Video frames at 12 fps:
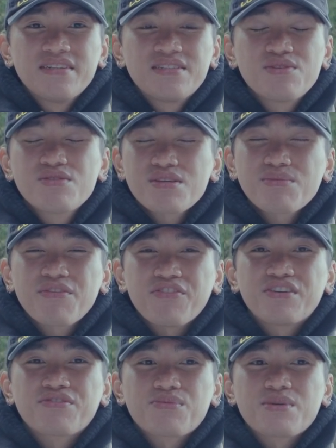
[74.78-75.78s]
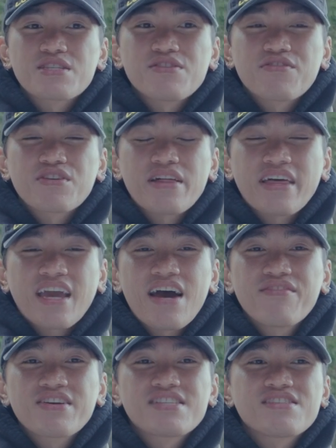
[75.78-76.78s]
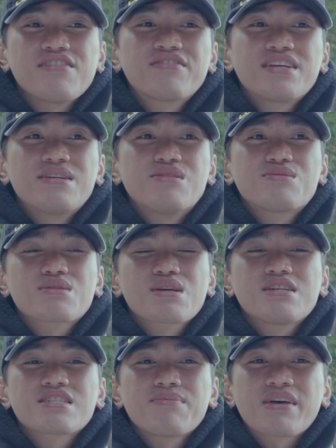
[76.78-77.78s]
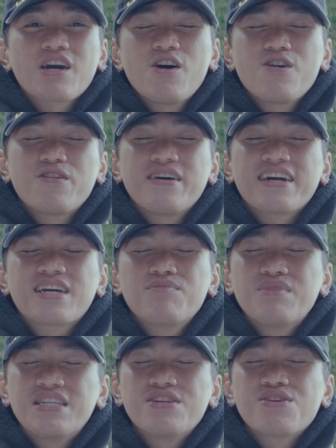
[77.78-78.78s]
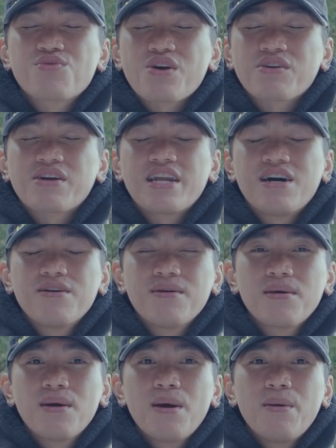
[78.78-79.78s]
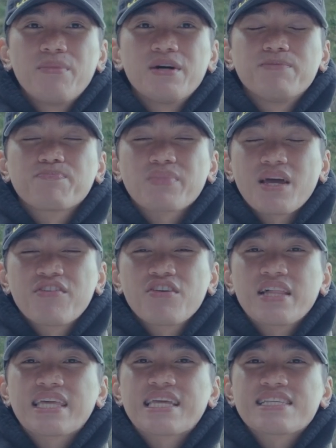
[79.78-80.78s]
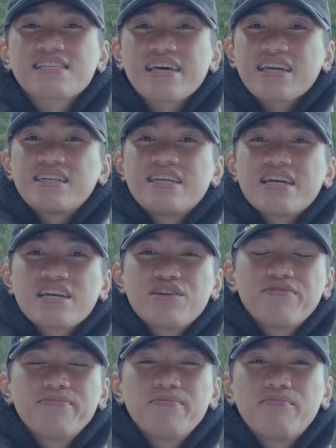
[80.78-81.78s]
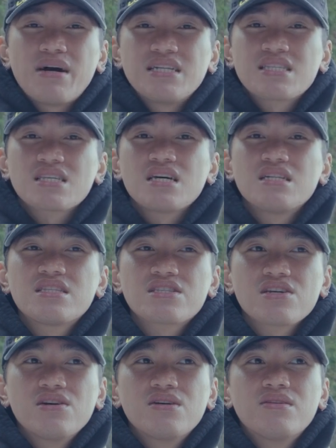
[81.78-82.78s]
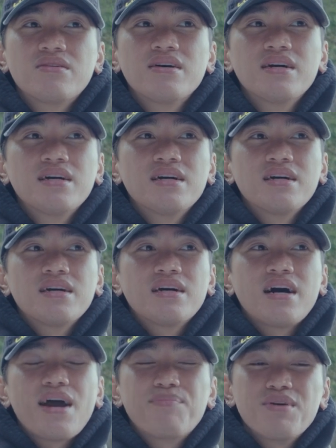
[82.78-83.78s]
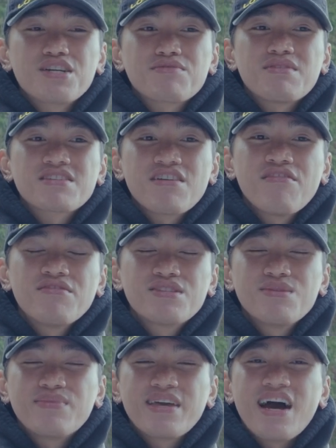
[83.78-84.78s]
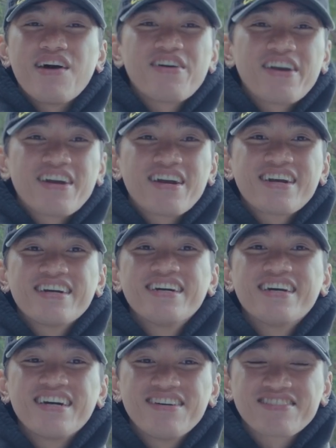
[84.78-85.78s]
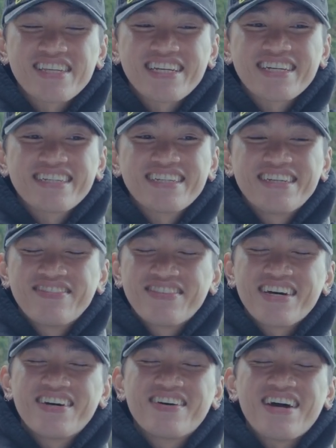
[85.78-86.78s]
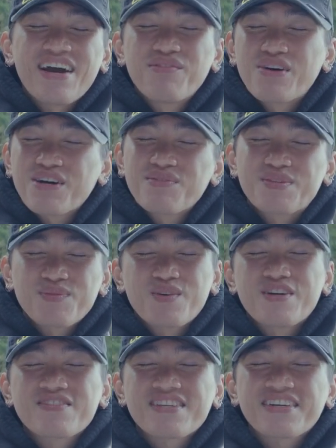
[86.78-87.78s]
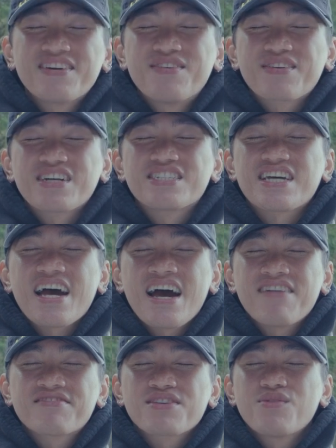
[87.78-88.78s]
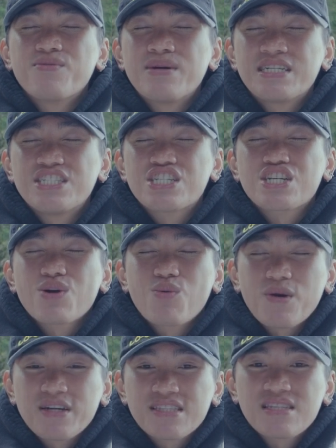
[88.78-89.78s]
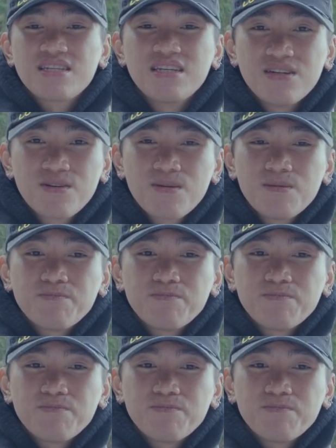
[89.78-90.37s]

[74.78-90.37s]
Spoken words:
doing something fun for myself, or like having a self day, just because I'm like, oh, I could be doing work right now. But I feel like that's like a negative mindset, so I pushed myself to be out here. And I was like, even though I woke up this morning, I was like, oh my gosh, I have so much work to do.